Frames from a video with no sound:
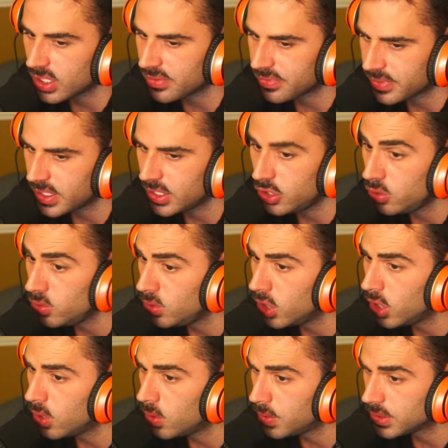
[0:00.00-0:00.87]
that you
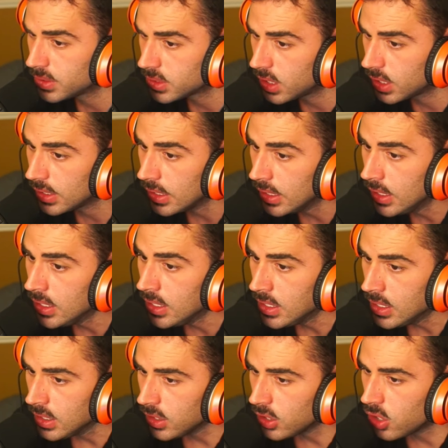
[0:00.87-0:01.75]
know is like
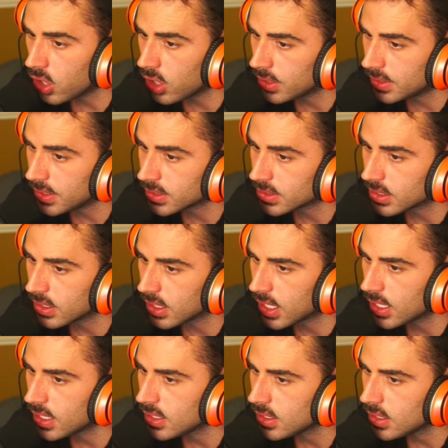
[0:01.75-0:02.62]
God doesn't
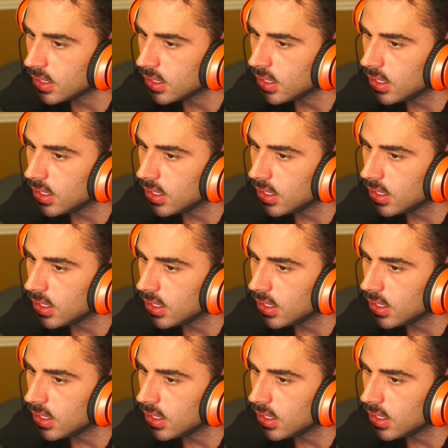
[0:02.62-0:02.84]
like.